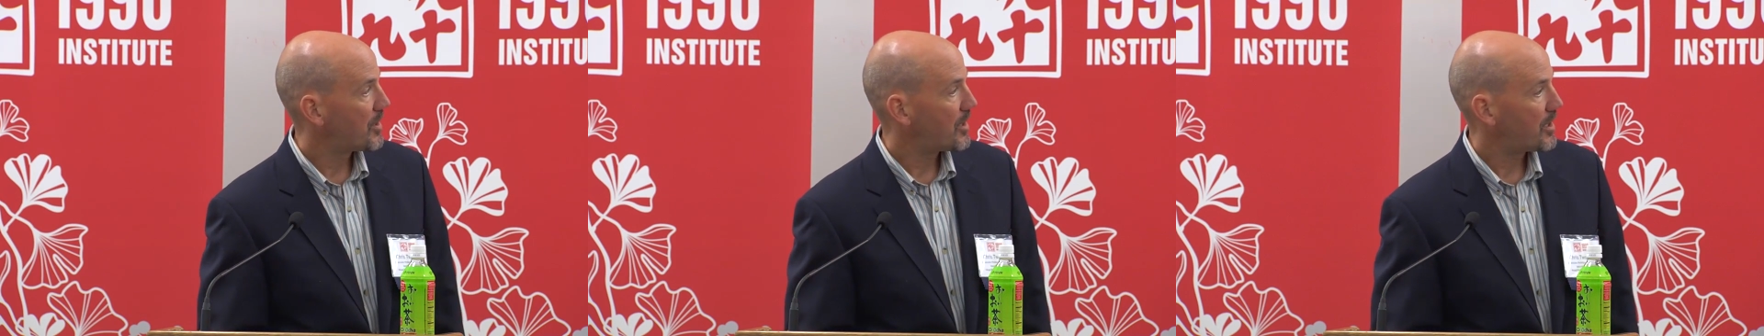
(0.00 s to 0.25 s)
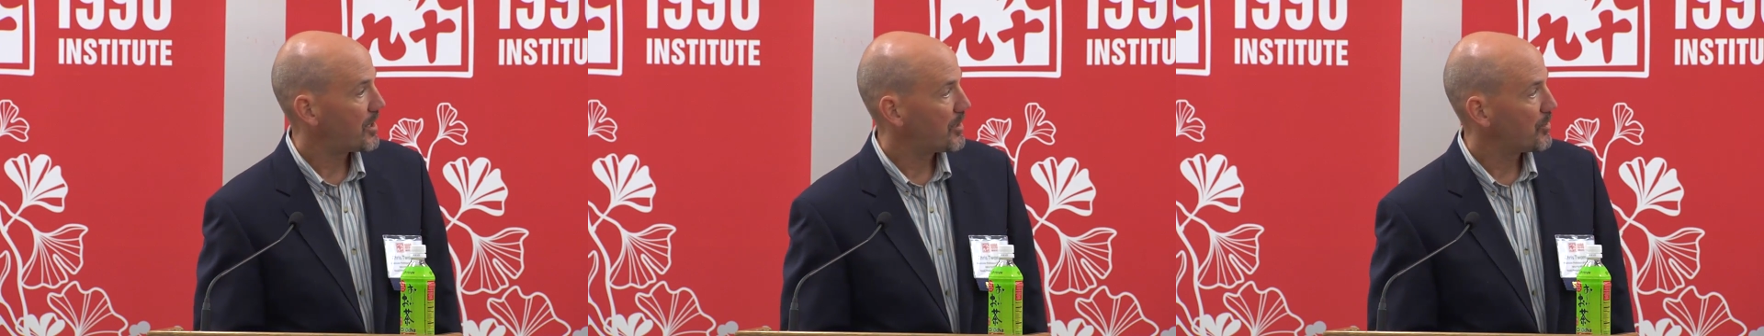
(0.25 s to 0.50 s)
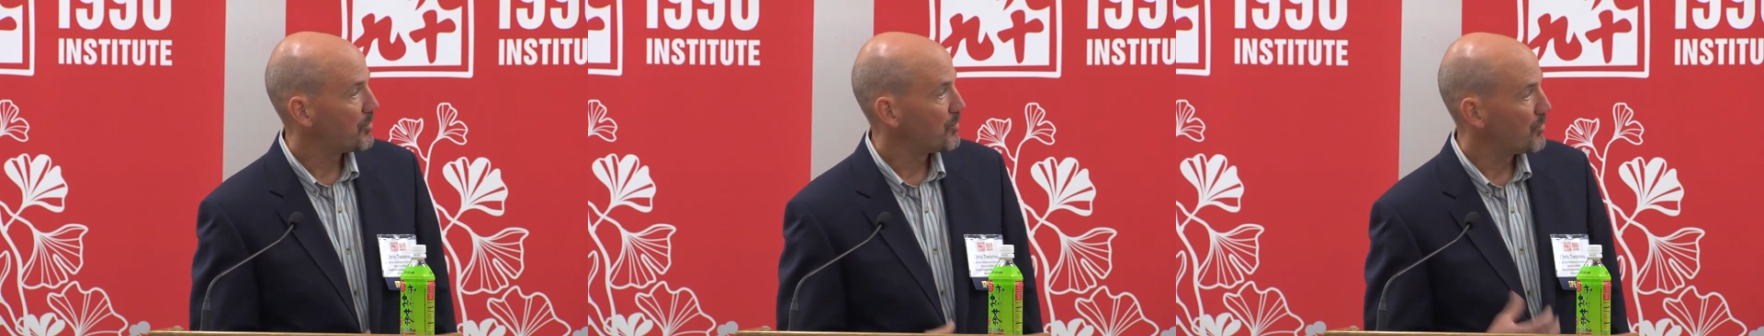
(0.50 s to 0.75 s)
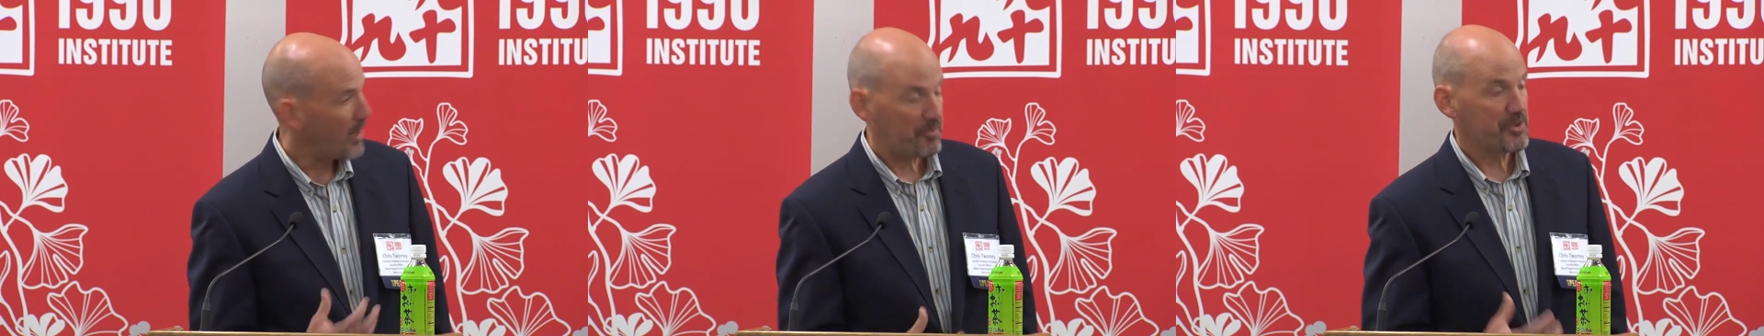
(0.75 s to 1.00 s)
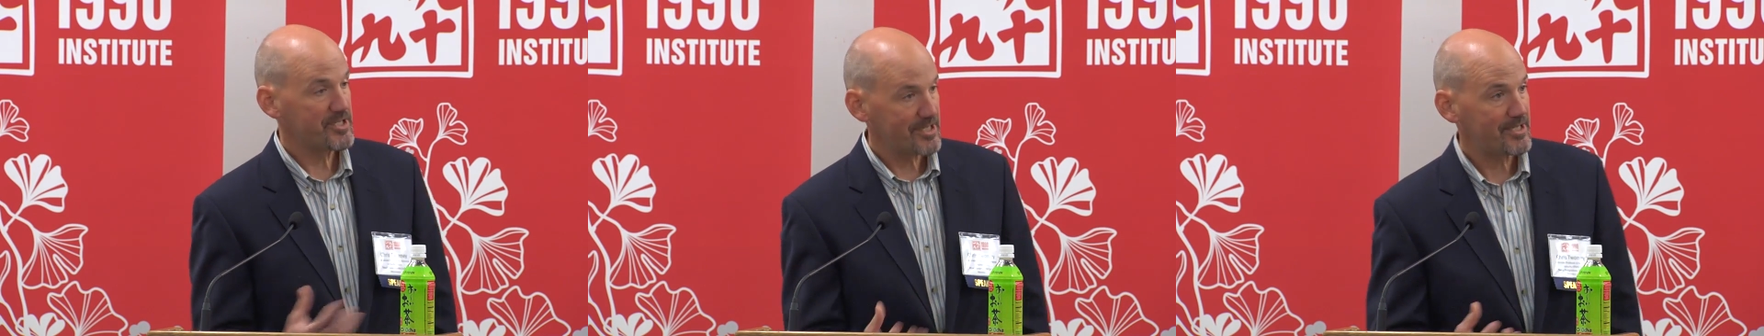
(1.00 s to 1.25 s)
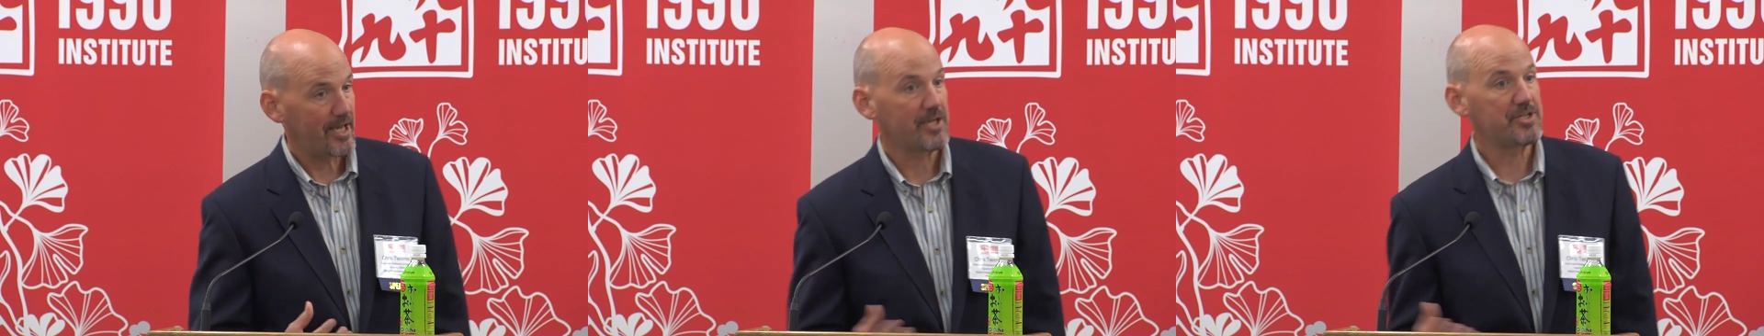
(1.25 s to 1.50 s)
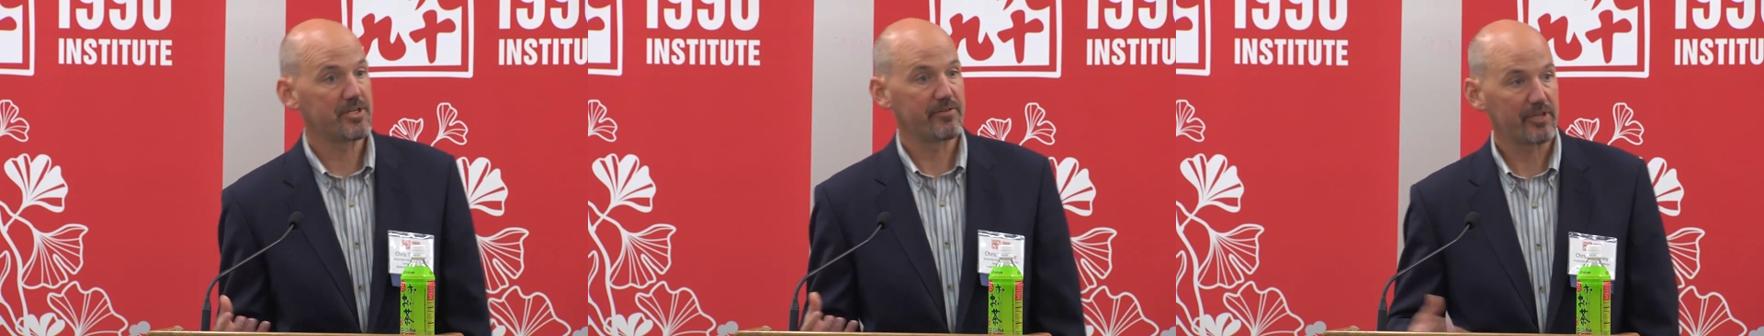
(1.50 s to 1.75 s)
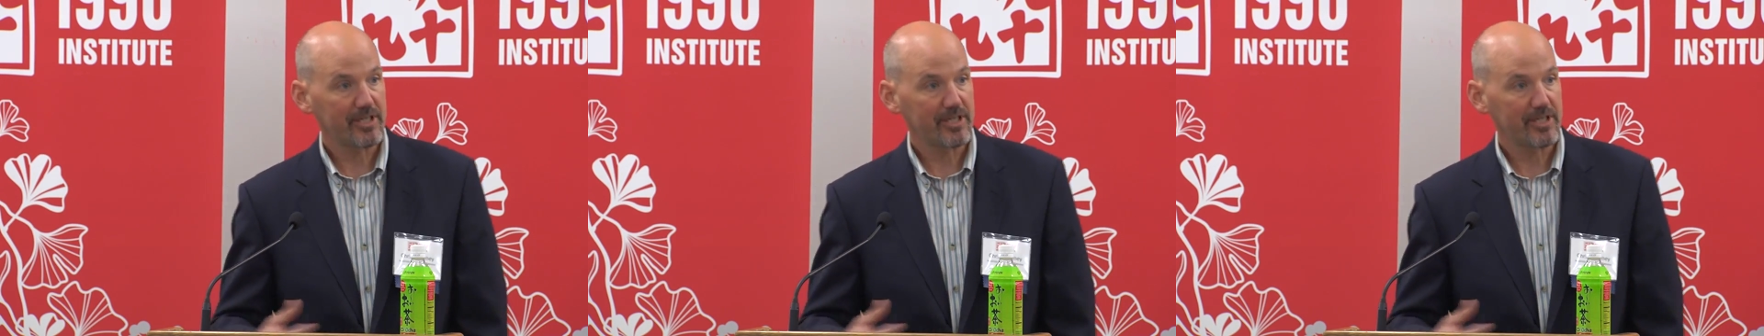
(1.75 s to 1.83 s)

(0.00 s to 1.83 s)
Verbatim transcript: uh, representation of the